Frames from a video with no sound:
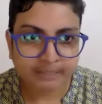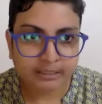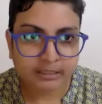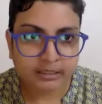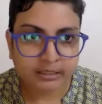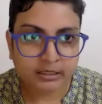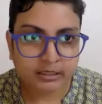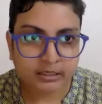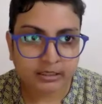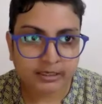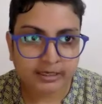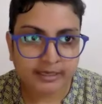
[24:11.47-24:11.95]

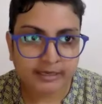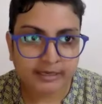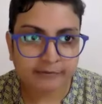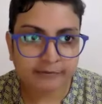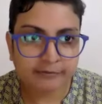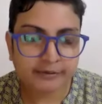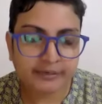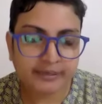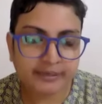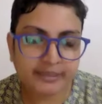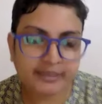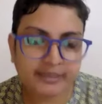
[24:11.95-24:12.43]
If
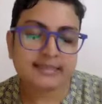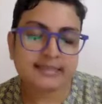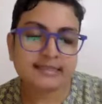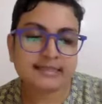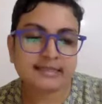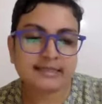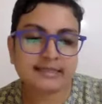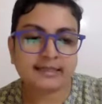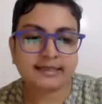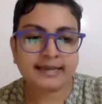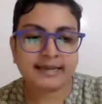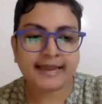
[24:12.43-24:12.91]
it
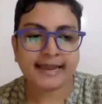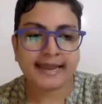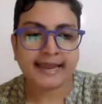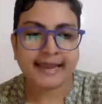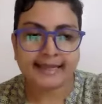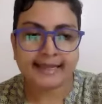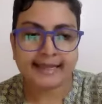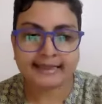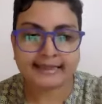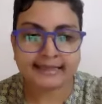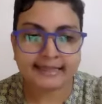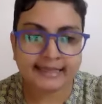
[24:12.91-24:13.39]
is a
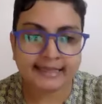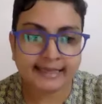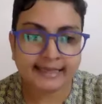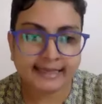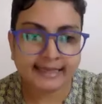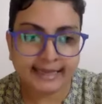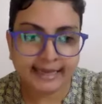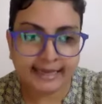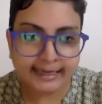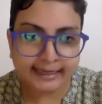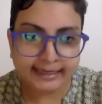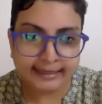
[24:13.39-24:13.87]
healthy
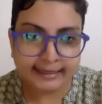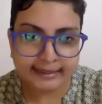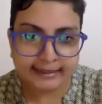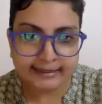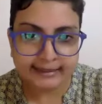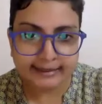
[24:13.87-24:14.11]
cat